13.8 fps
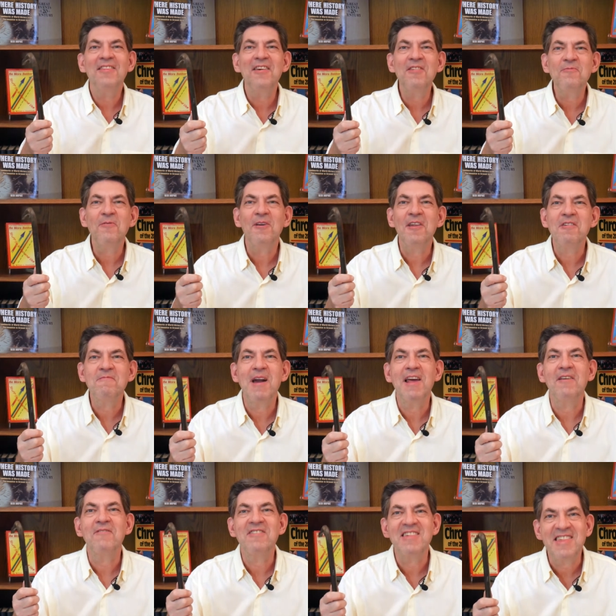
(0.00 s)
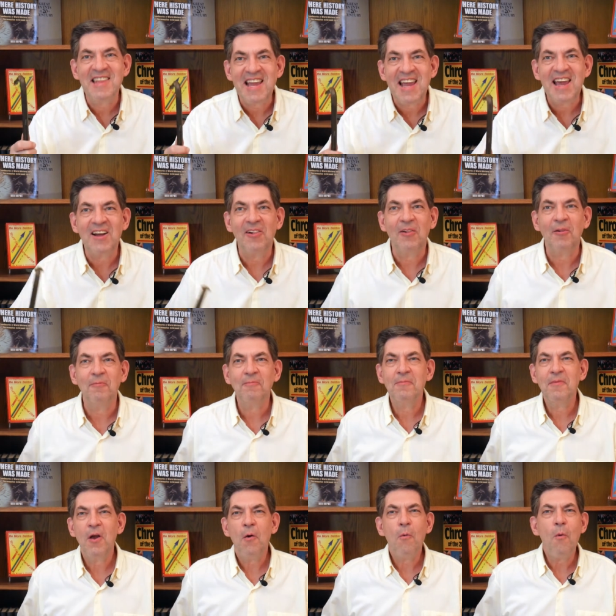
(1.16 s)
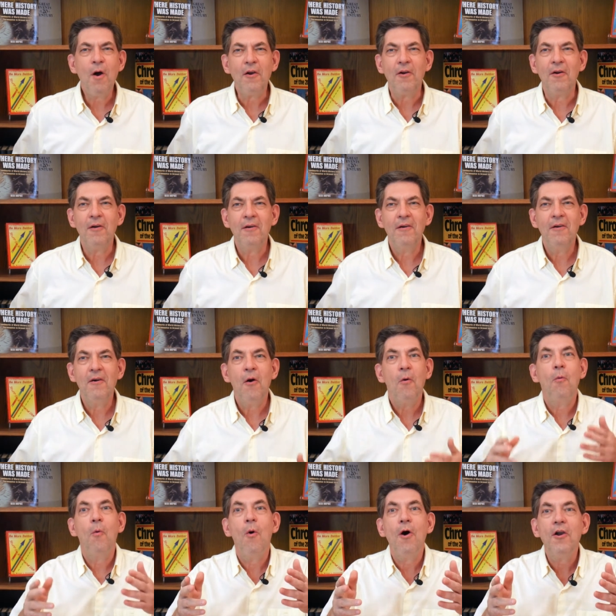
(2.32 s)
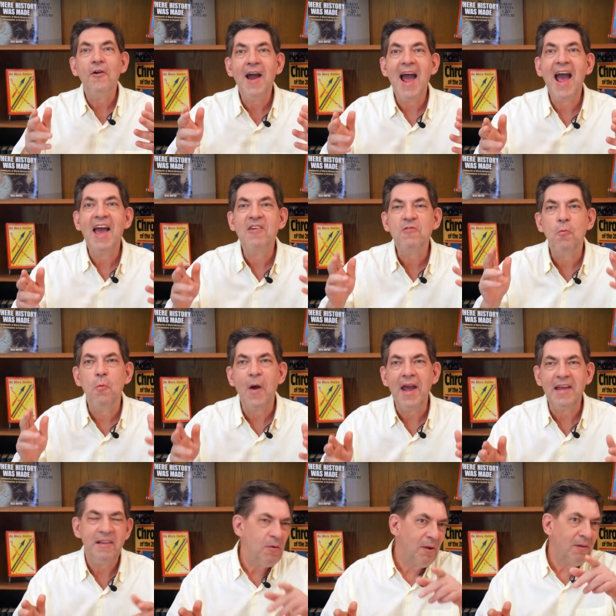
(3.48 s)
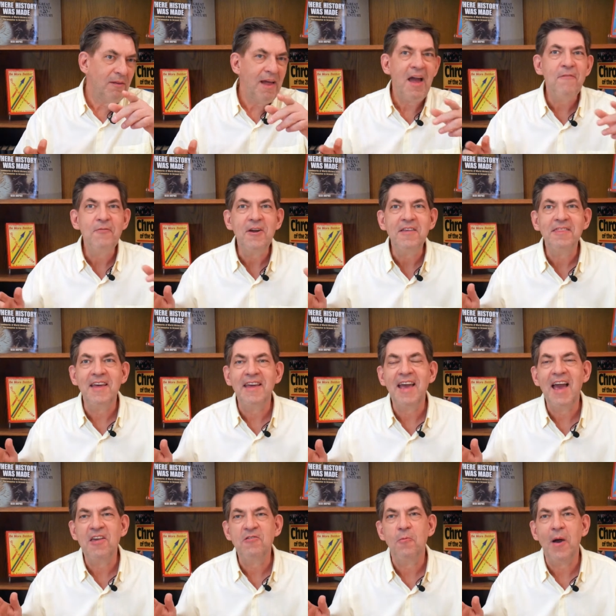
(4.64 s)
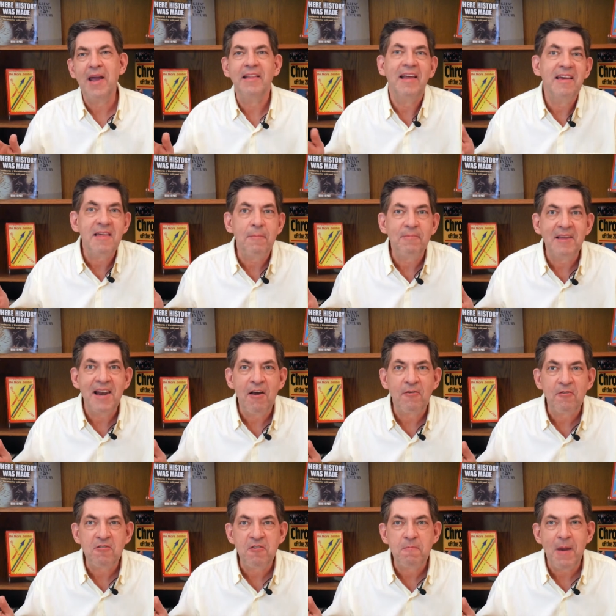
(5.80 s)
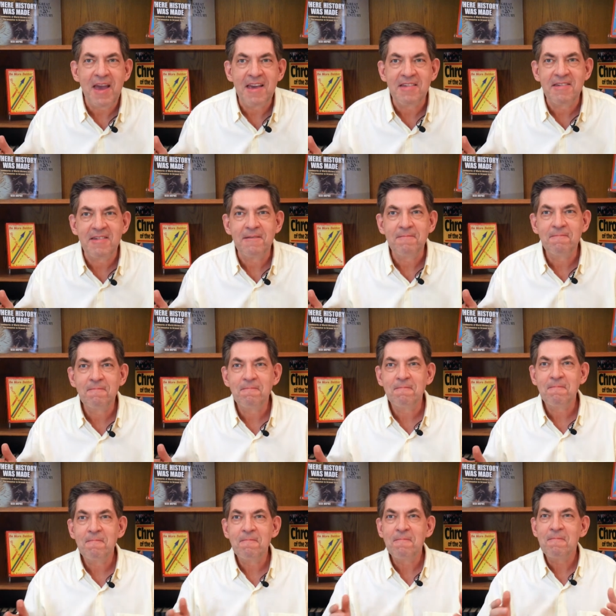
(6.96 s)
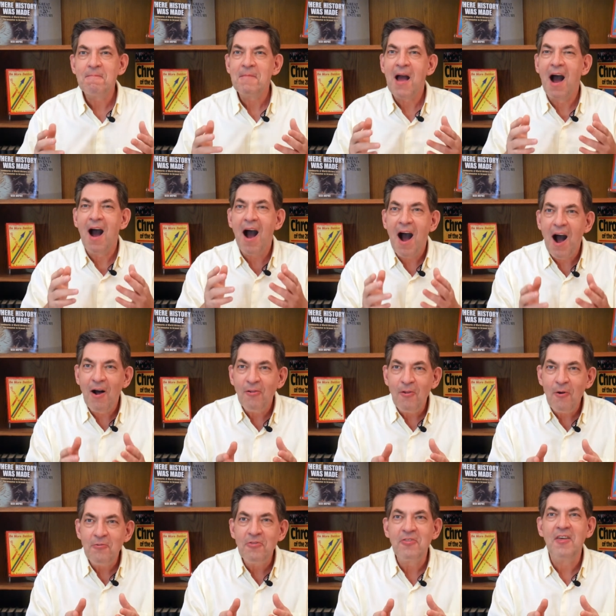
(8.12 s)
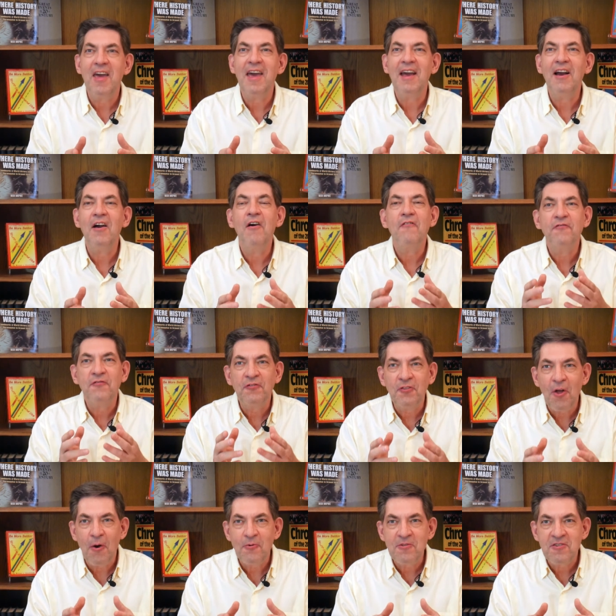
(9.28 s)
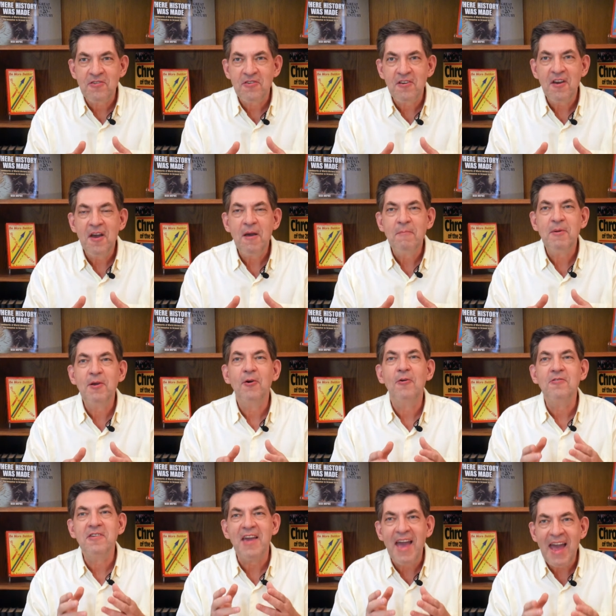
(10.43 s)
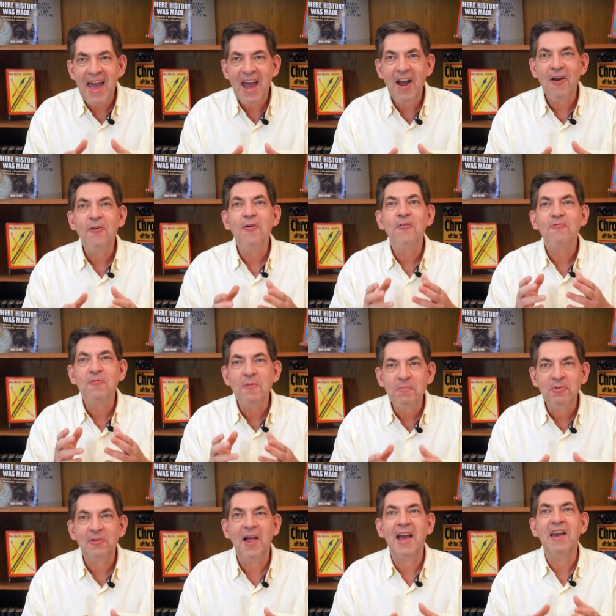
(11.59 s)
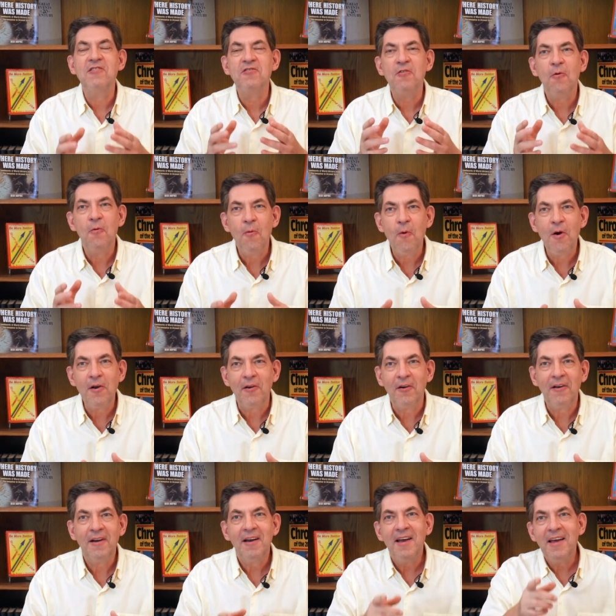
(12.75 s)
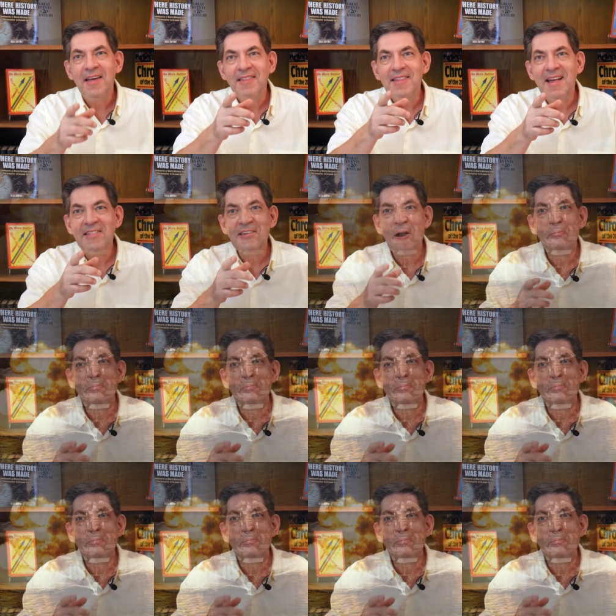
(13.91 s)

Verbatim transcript: this one is made of steel. Water. Water has weight. Well, everything has weight except in outer space. A hollow thing floats because air replaced water. That's how